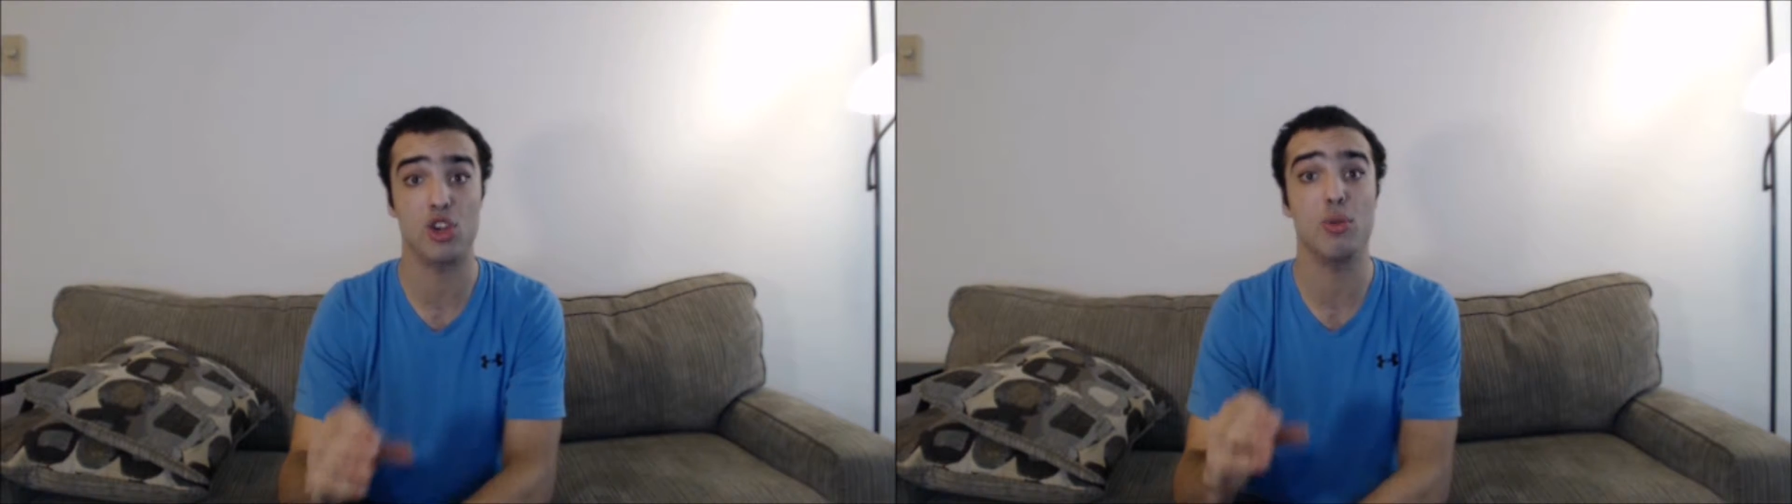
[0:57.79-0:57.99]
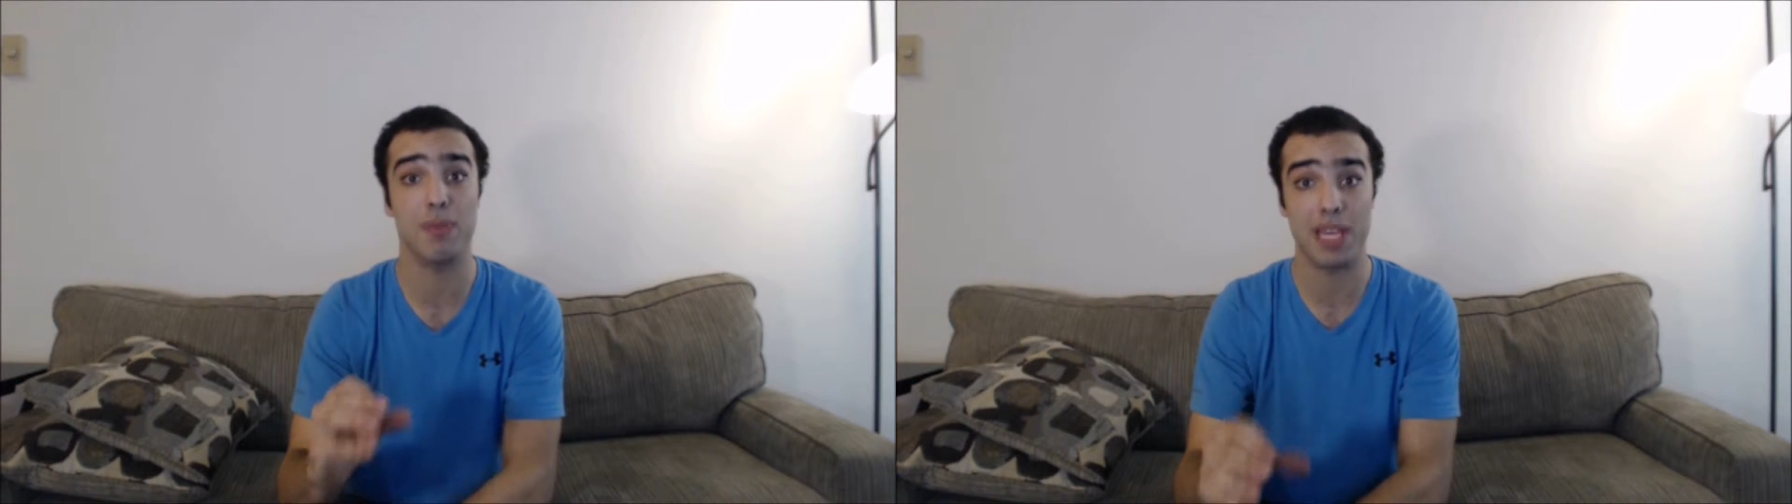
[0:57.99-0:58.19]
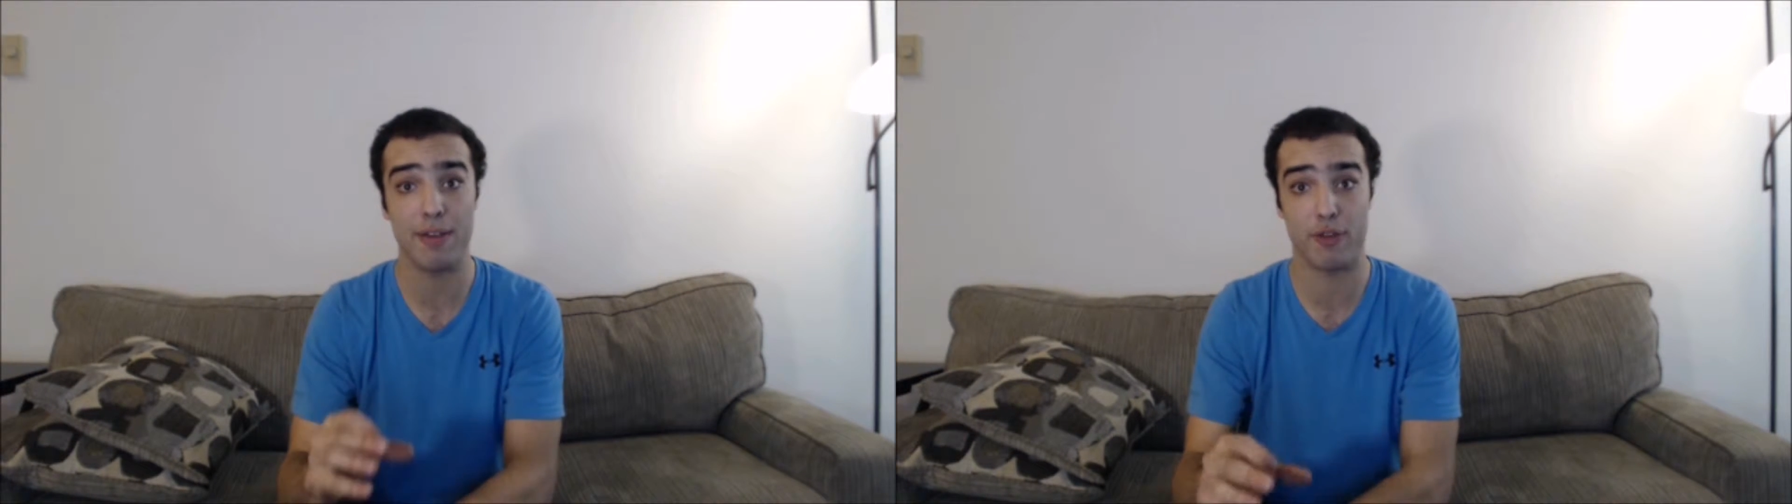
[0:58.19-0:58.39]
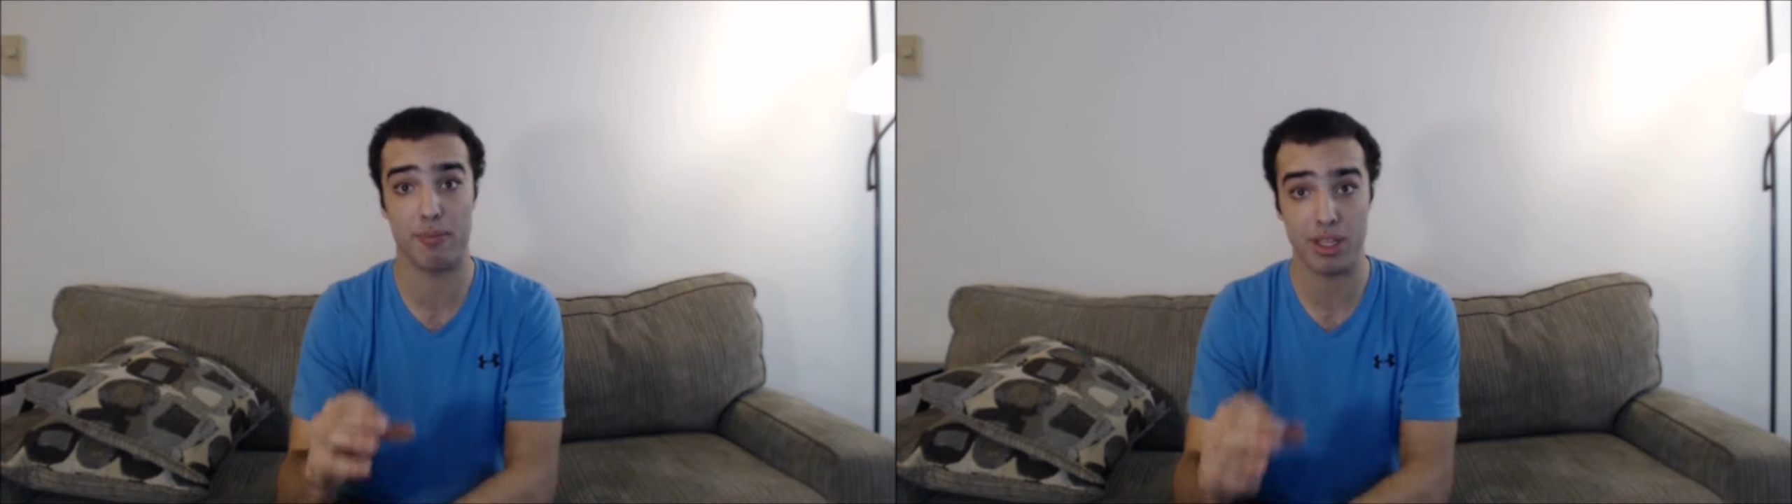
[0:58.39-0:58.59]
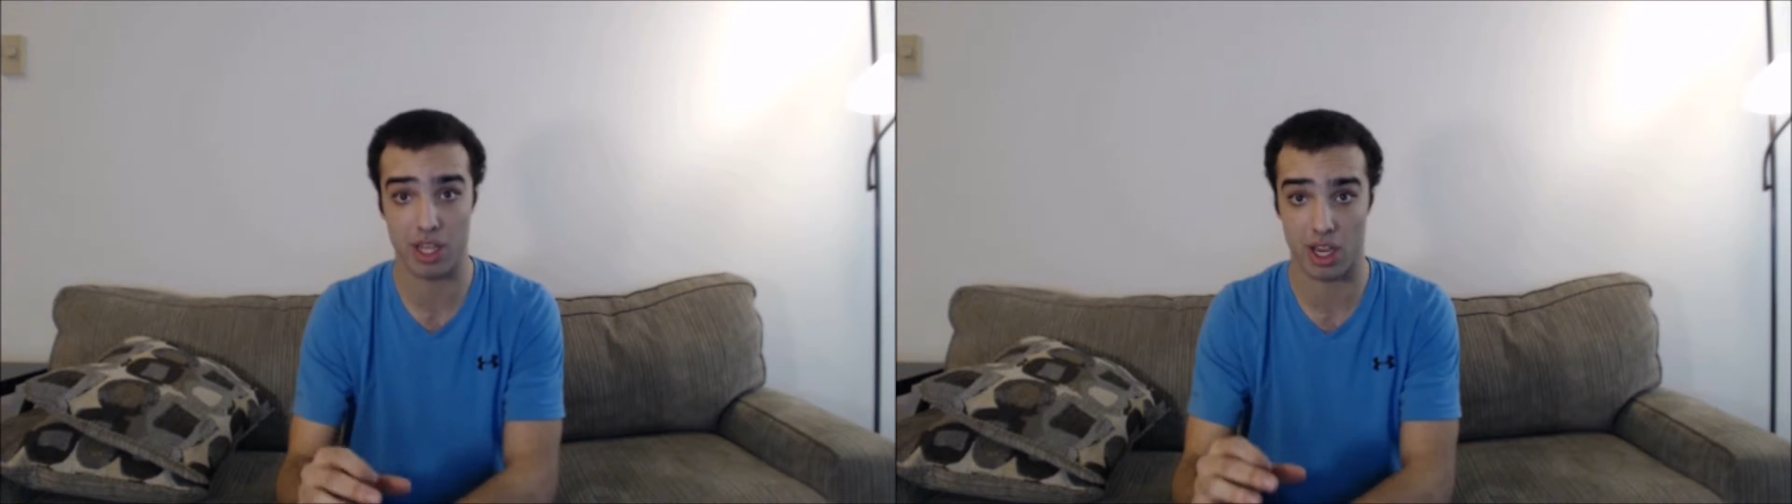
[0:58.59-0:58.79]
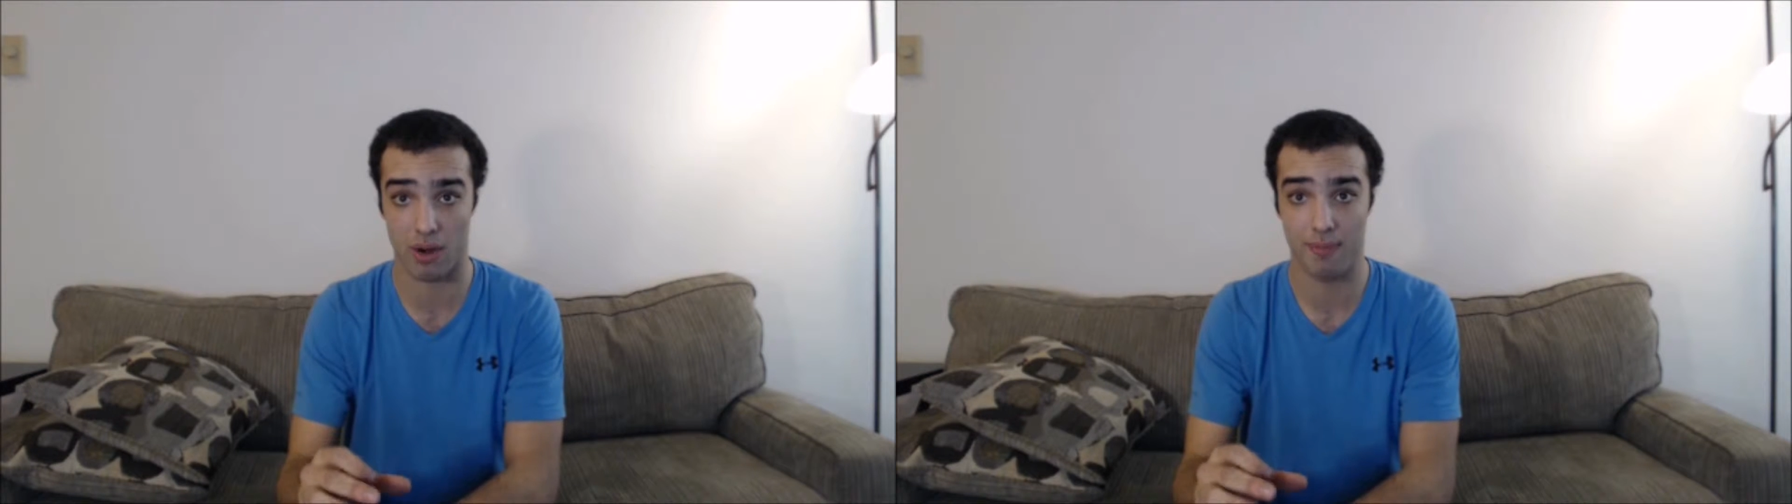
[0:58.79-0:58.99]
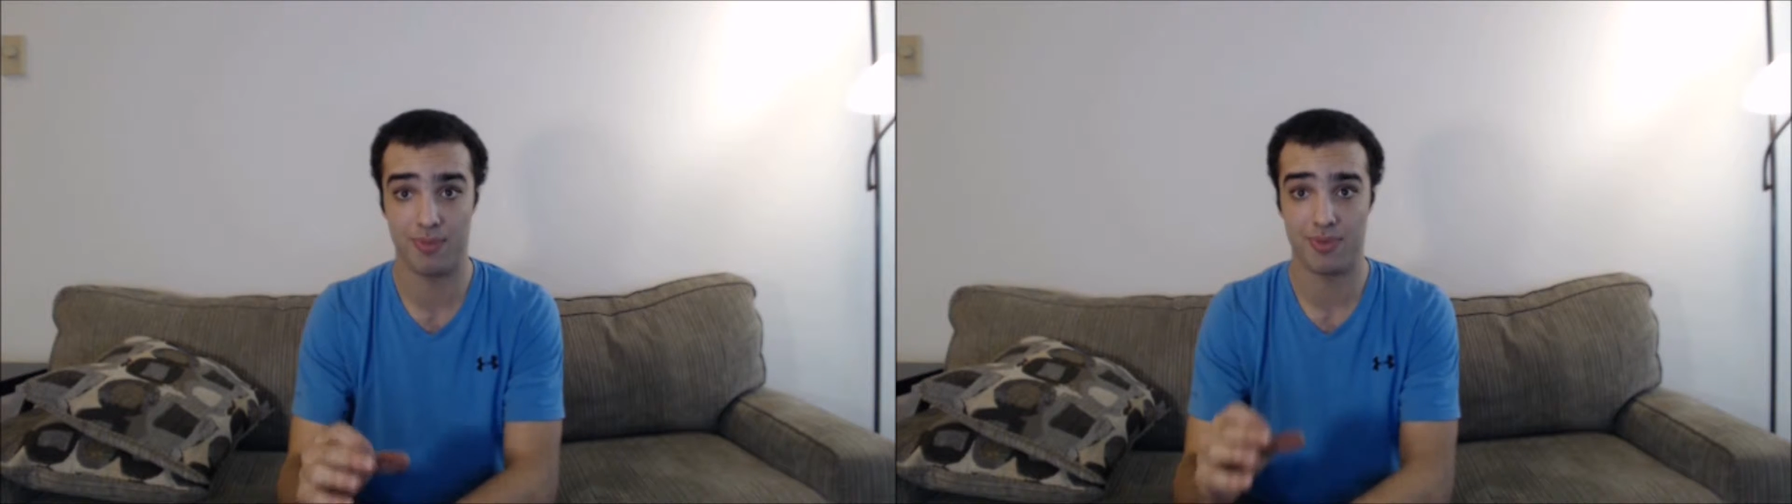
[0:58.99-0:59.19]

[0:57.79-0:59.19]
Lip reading: to be familiar,